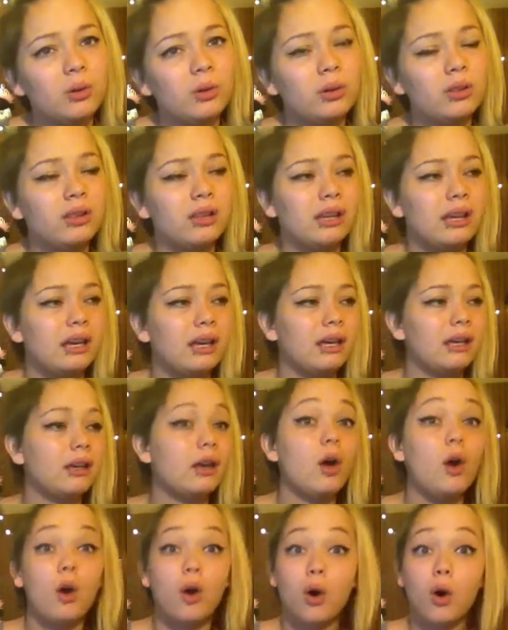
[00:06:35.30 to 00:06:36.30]
Or
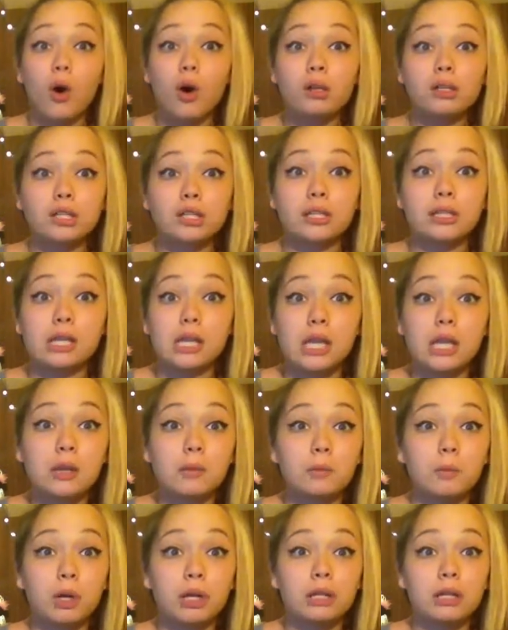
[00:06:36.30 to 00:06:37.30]
like, oh, did you see
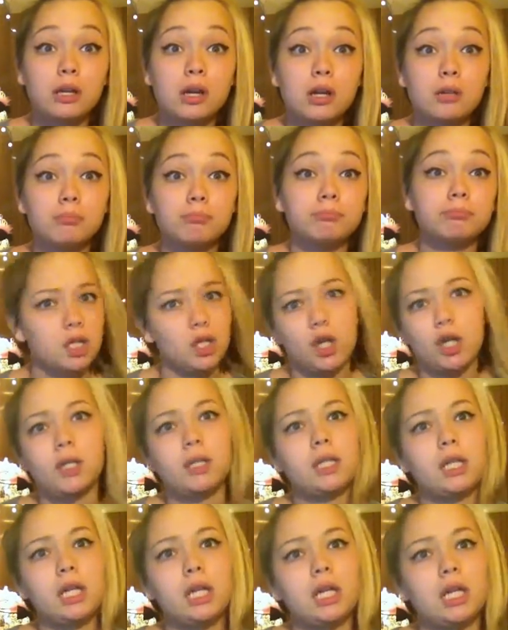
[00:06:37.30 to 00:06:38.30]
it? Right there.
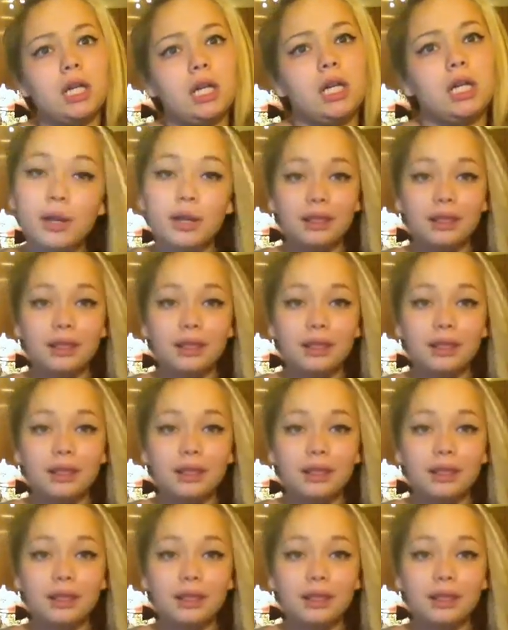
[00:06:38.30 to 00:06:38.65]
Seriously.